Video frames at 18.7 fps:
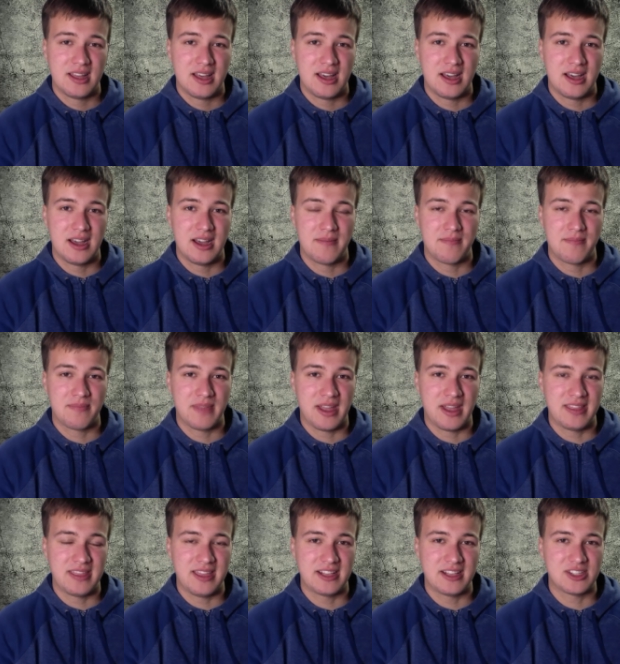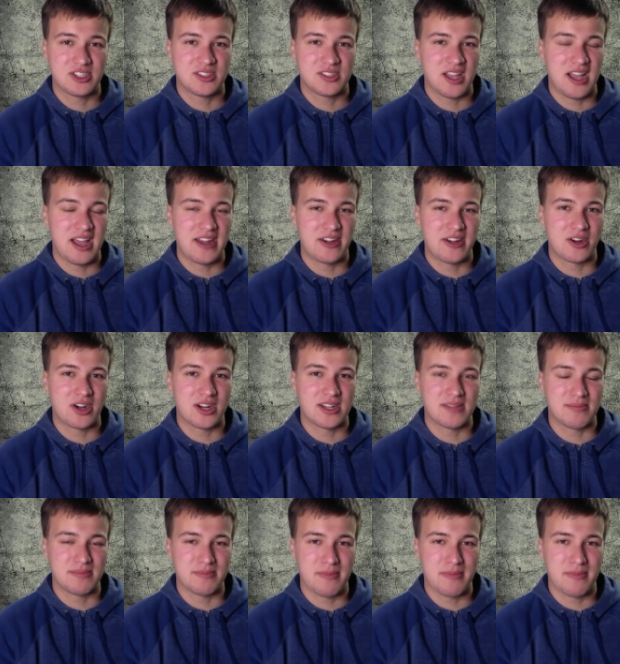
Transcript: Uh, I think it's under a,